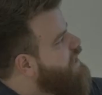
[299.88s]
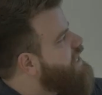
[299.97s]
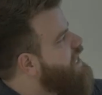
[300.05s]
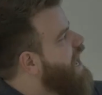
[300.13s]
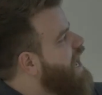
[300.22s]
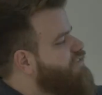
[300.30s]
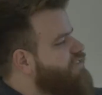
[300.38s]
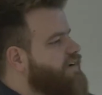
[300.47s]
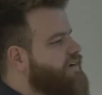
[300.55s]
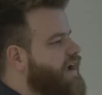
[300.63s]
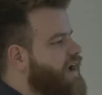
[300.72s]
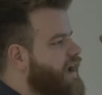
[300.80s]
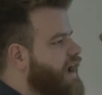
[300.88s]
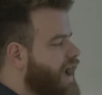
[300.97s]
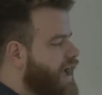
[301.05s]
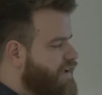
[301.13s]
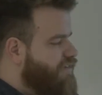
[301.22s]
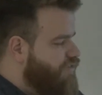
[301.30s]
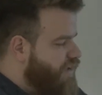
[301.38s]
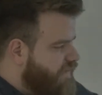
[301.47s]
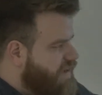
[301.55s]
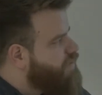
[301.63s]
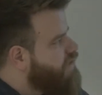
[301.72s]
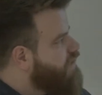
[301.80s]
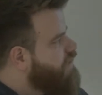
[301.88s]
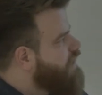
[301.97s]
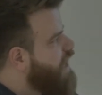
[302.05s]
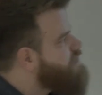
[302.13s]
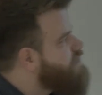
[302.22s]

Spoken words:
the I variable has